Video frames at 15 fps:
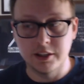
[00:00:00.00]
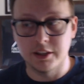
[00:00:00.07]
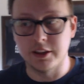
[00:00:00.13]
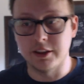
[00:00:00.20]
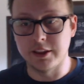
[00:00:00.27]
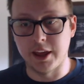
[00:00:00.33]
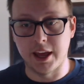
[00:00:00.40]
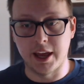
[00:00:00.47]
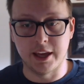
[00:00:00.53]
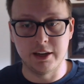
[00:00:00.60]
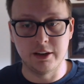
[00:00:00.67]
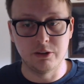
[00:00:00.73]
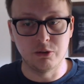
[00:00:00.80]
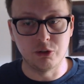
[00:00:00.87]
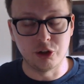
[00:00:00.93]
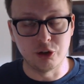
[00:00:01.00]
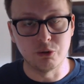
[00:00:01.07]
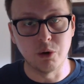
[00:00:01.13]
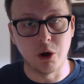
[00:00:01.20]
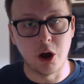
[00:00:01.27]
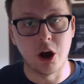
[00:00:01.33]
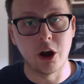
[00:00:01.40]
that
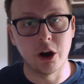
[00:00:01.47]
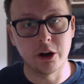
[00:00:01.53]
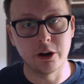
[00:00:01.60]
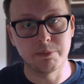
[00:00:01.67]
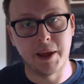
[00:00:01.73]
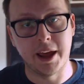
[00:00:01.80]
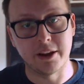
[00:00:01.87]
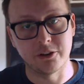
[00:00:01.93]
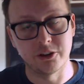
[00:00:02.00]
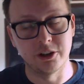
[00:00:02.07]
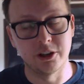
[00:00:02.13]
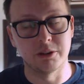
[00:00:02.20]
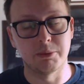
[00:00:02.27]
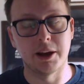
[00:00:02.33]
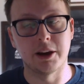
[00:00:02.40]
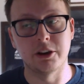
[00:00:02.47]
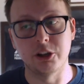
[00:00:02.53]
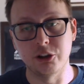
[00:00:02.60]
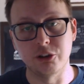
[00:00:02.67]
you are passionate about and you